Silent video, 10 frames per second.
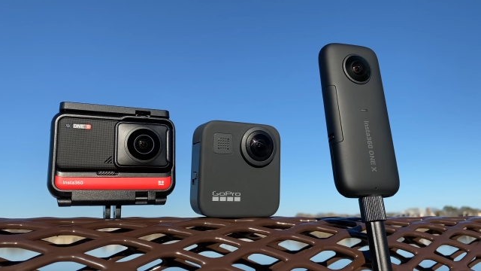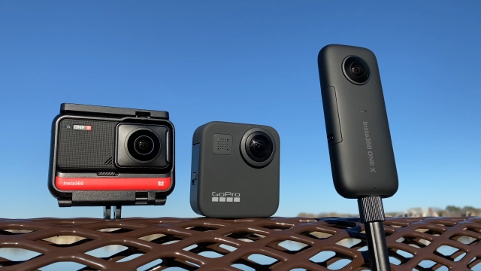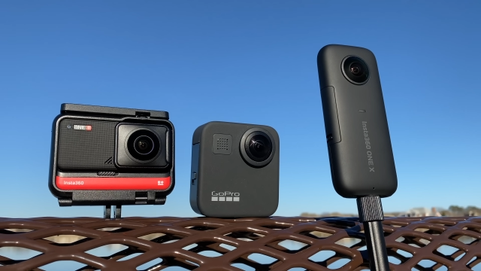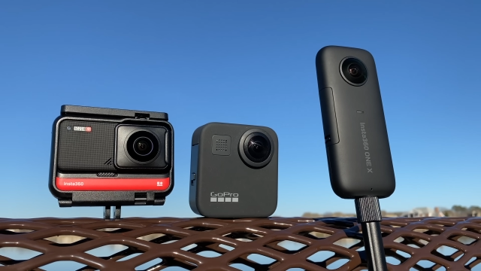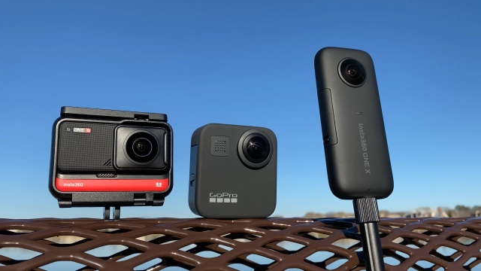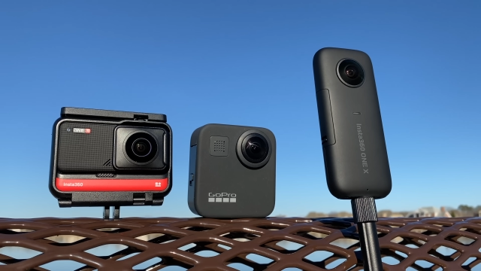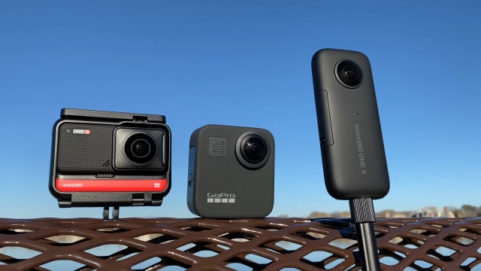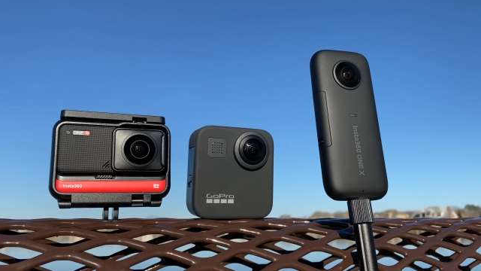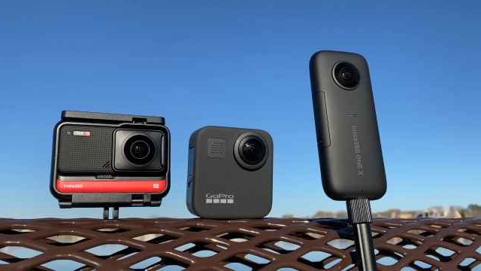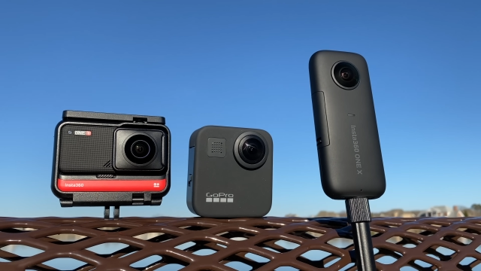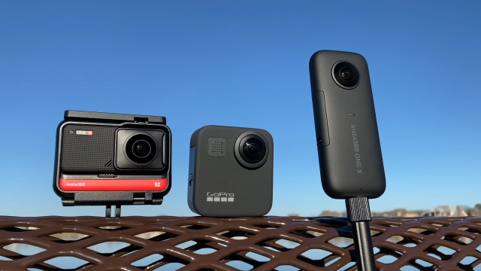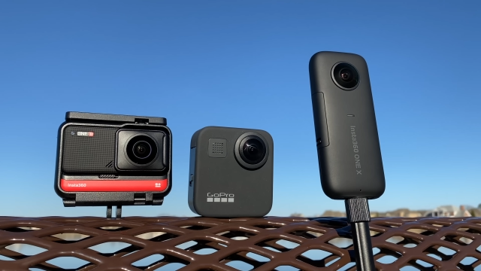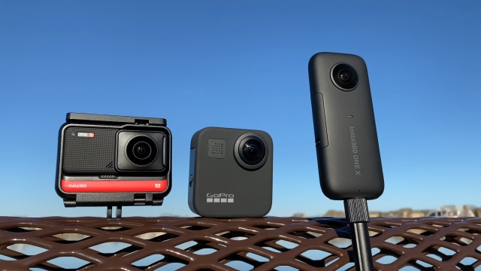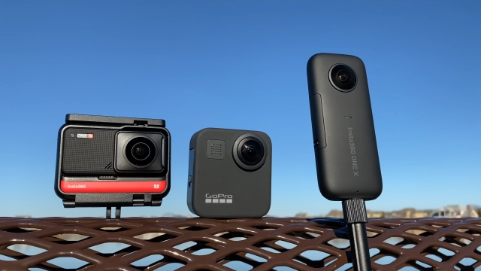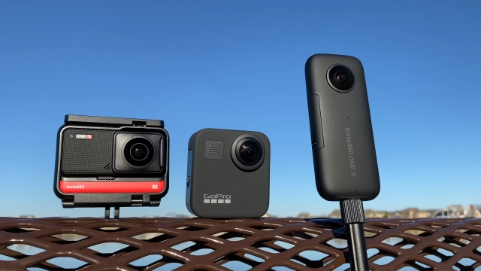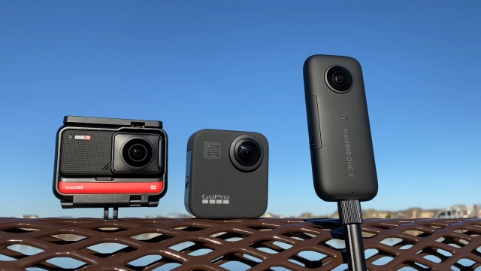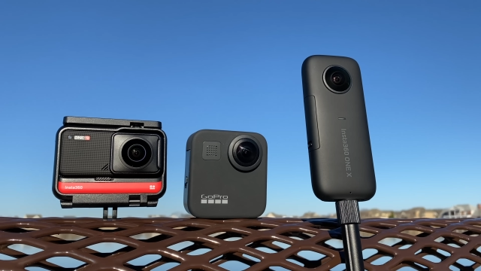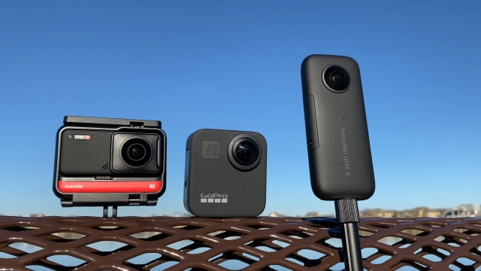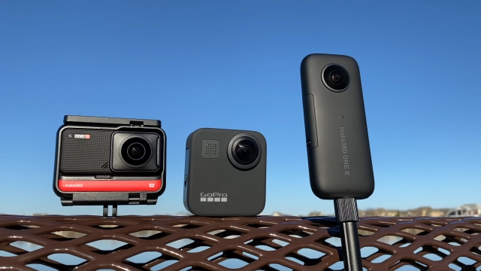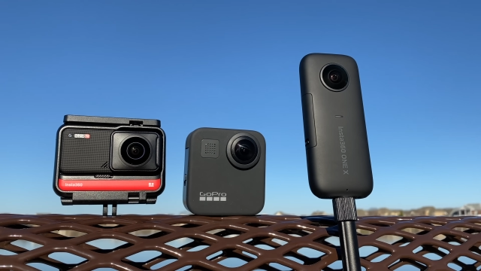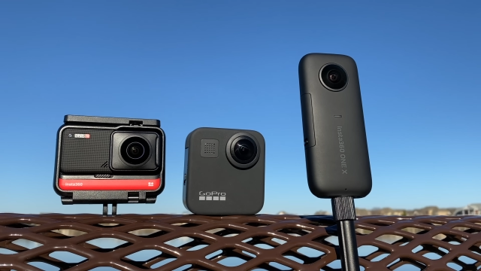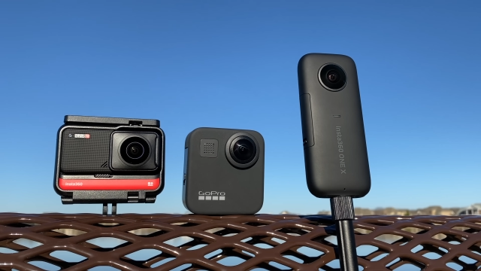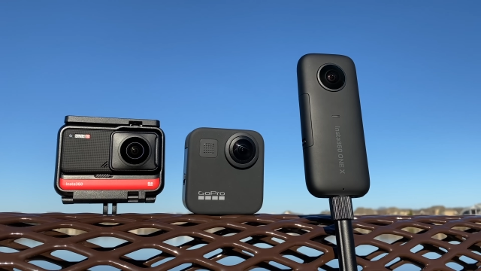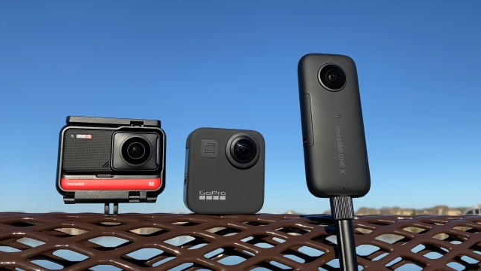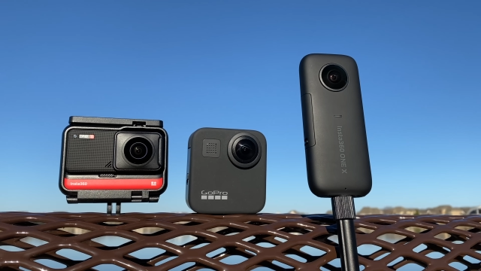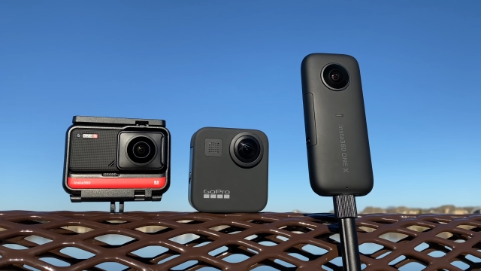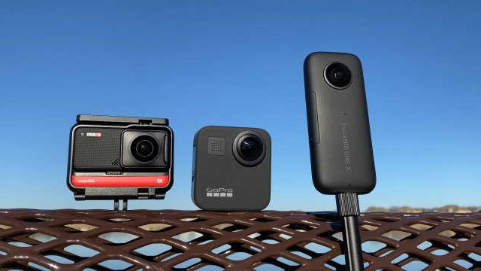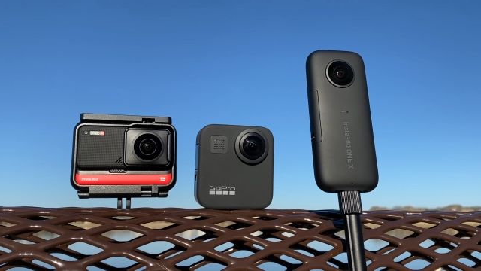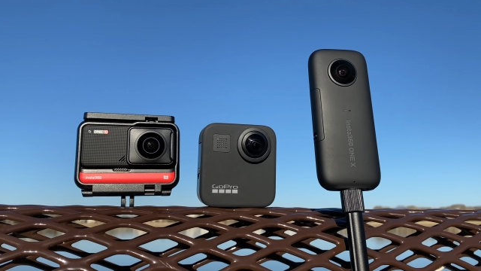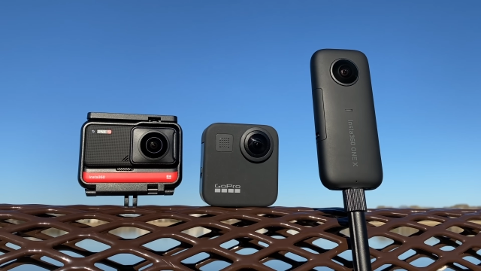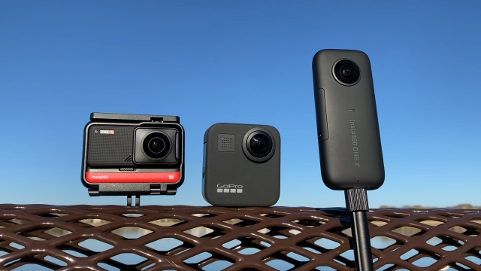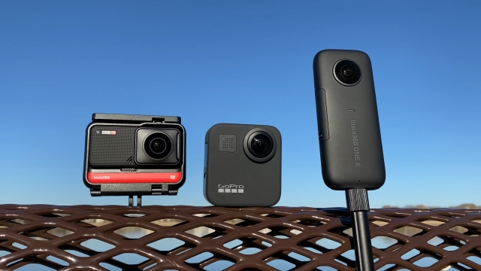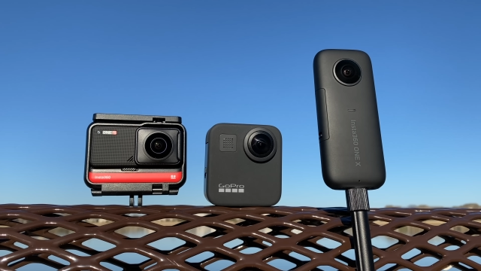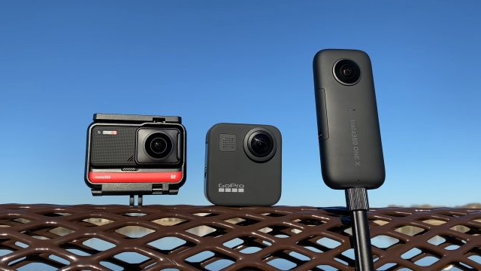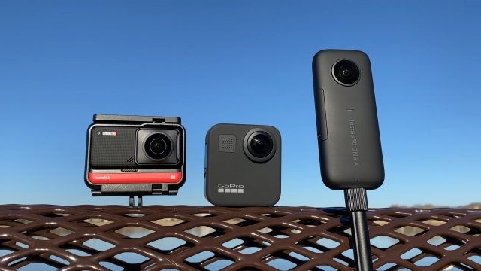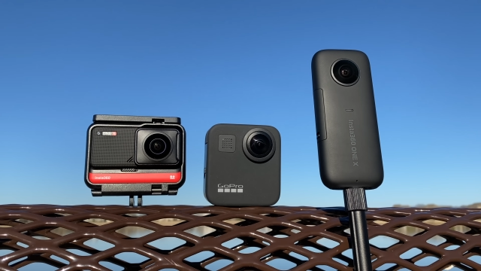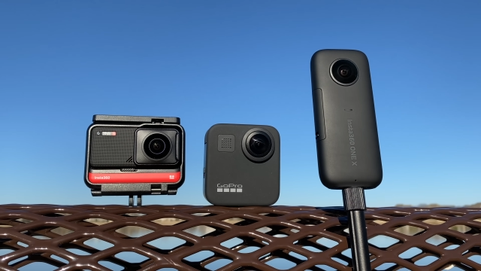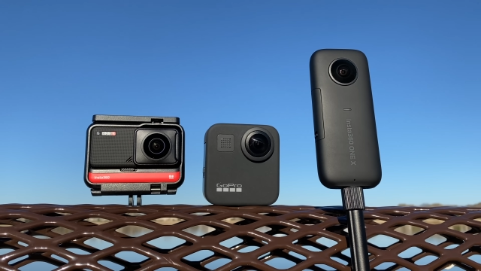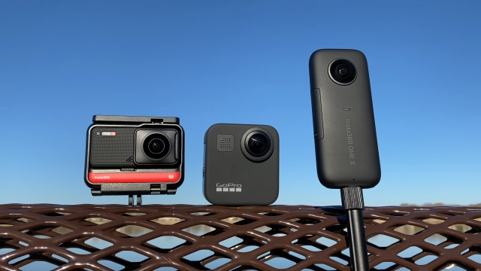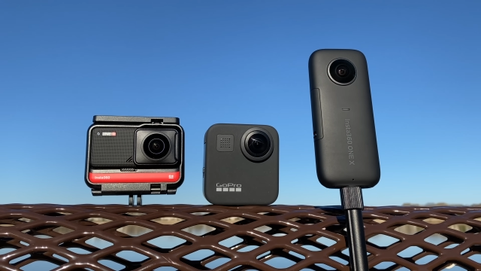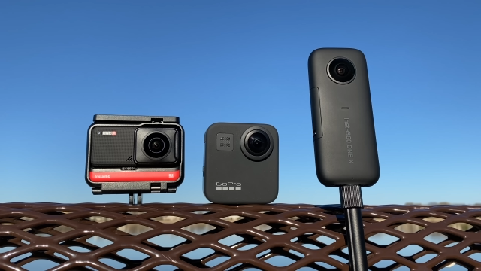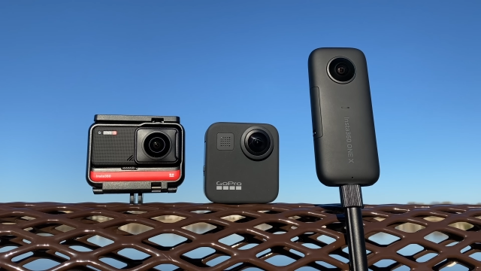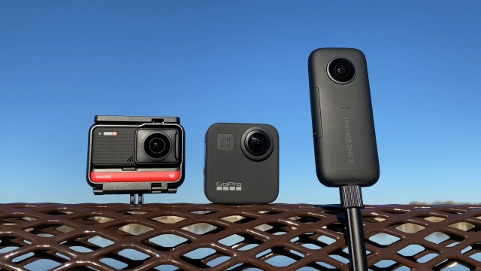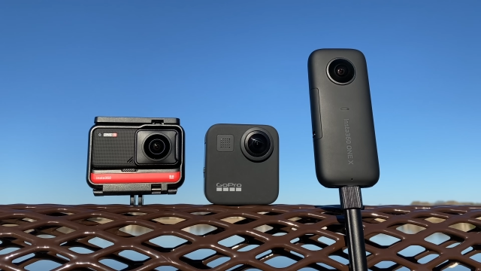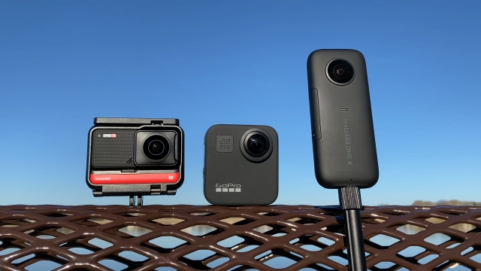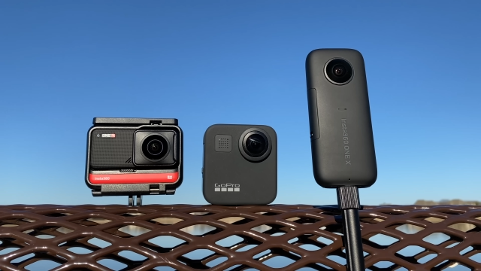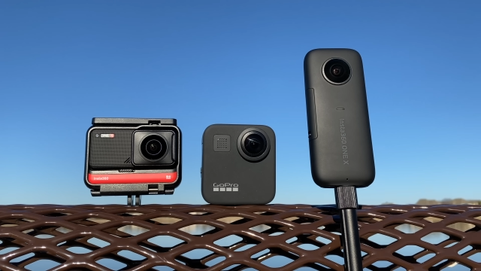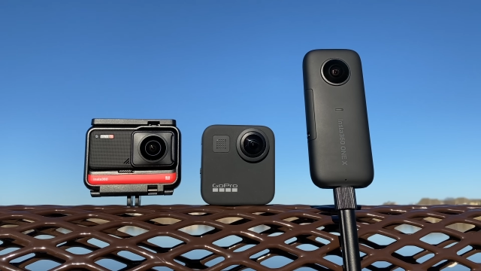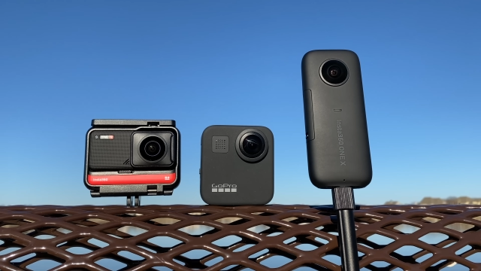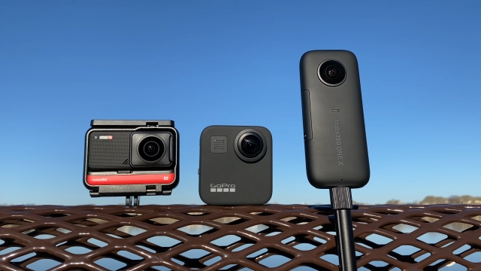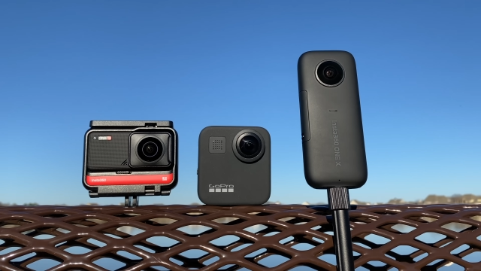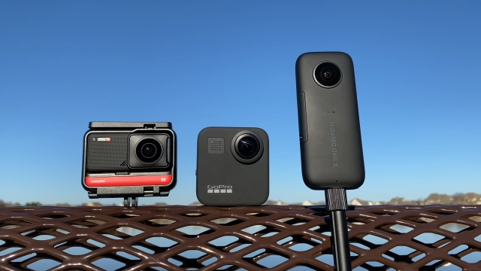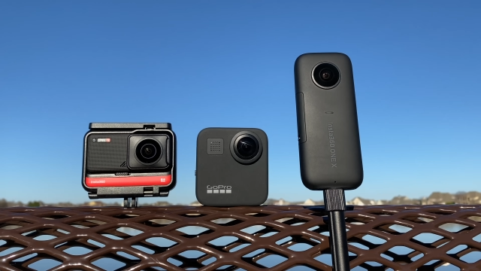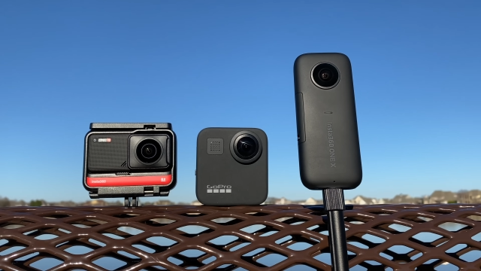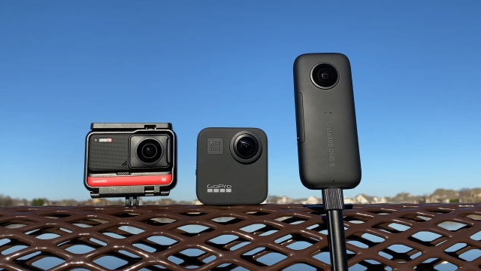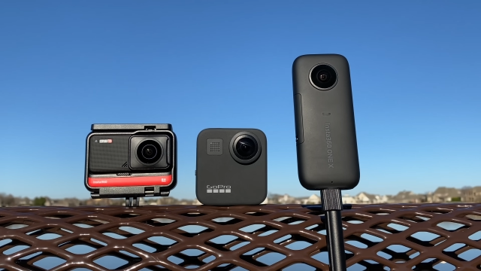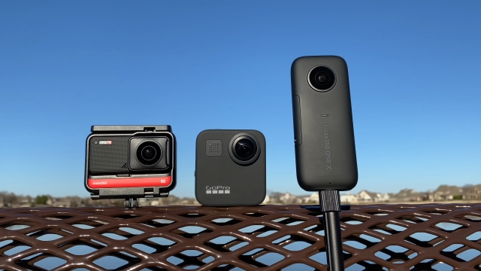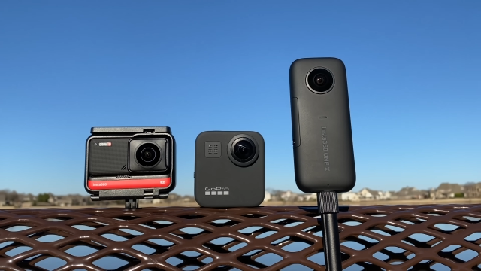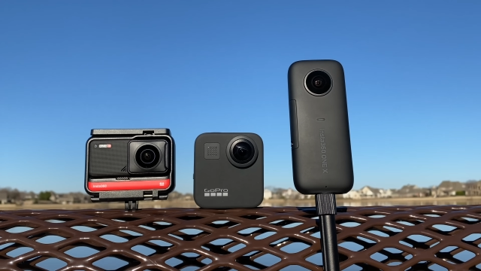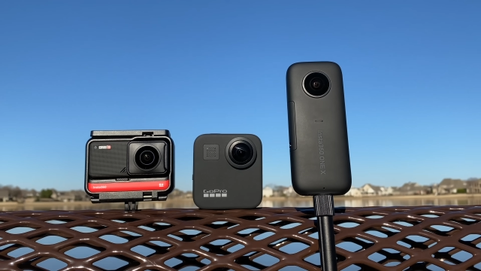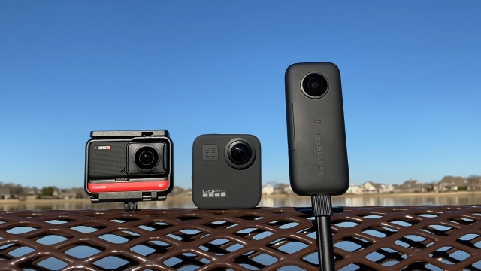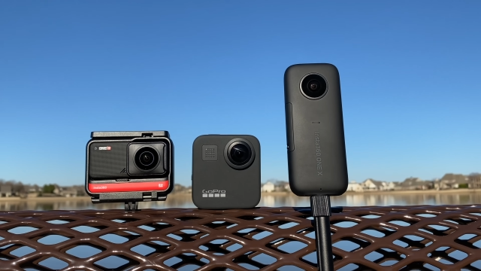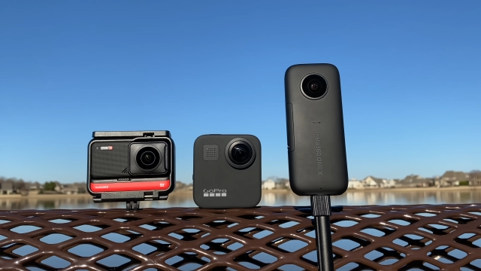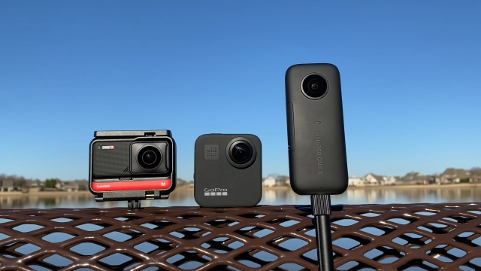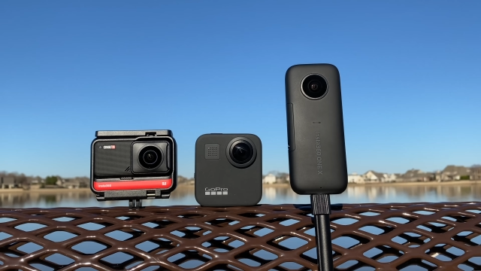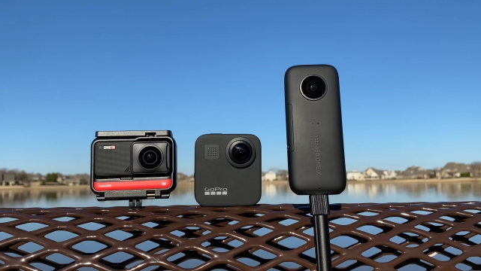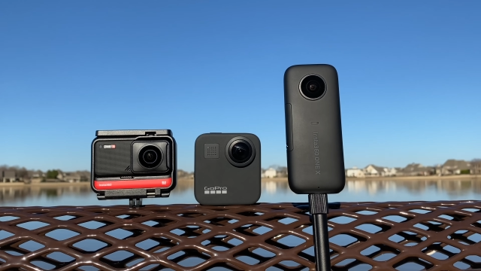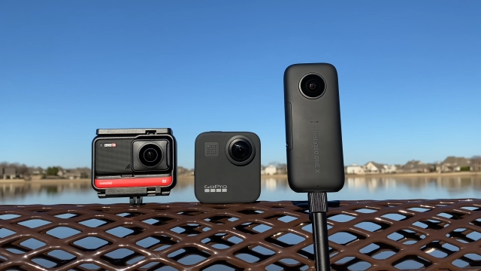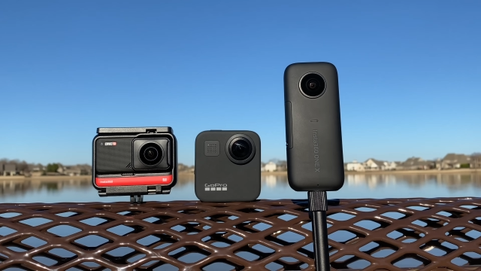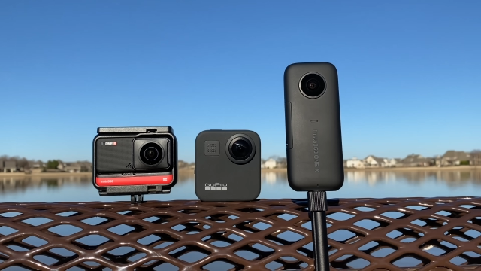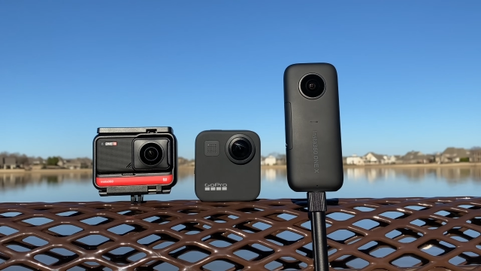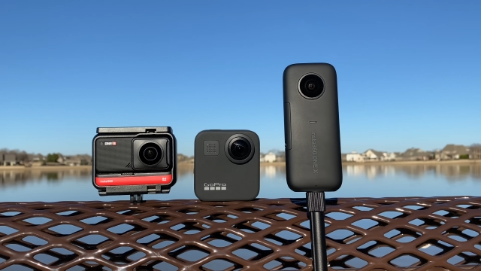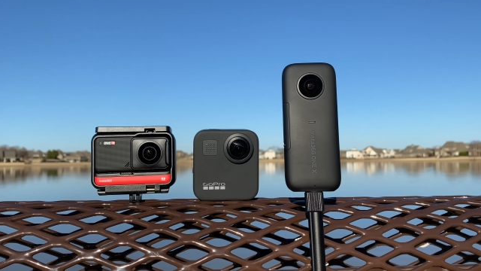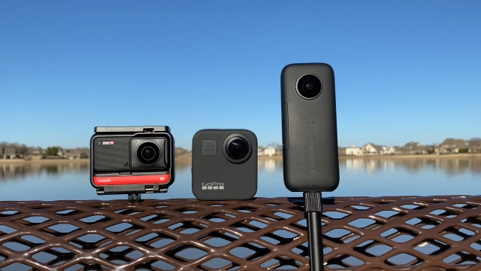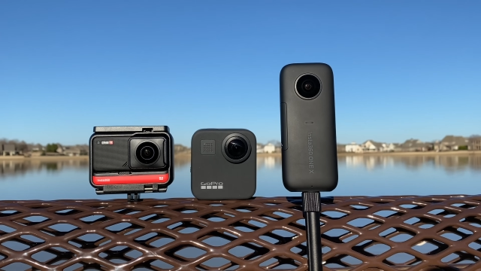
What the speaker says: (no speaker visible)